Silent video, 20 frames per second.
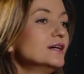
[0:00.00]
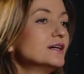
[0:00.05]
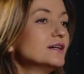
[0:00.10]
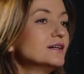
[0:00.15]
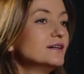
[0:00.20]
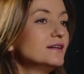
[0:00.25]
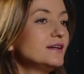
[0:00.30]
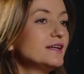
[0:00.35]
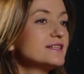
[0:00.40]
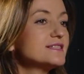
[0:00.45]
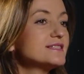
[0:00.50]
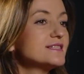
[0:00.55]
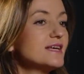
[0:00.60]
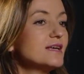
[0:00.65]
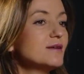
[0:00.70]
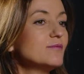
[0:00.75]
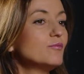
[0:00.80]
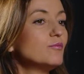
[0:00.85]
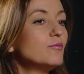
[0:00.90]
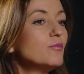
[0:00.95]
let's
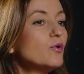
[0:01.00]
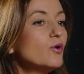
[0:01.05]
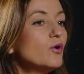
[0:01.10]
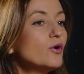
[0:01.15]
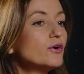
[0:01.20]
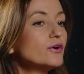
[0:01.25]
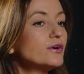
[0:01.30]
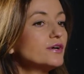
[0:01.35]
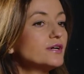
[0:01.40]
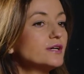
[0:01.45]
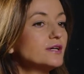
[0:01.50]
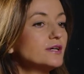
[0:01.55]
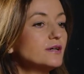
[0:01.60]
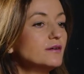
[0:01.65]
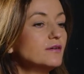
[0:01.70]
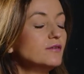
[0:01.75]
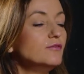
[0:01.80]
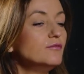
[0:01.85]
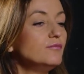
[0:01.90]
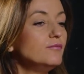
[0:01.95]
say, more
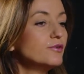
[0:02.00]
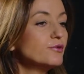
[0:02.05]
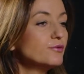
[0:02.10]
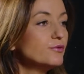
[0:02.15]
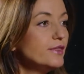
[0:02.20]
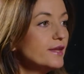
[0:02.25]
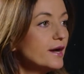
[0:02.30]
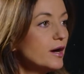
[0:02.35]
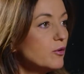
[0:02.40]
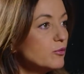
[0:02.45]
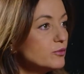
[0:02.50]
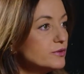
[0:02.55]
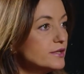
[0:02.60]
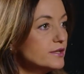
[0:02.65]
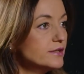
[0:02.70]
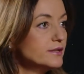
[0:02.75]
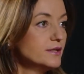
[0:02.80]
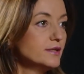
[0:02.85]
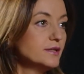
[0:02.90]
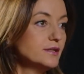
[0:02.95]

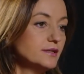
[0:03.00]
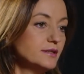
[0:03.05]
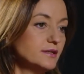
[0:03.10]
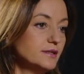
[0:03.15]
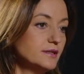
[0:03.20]
known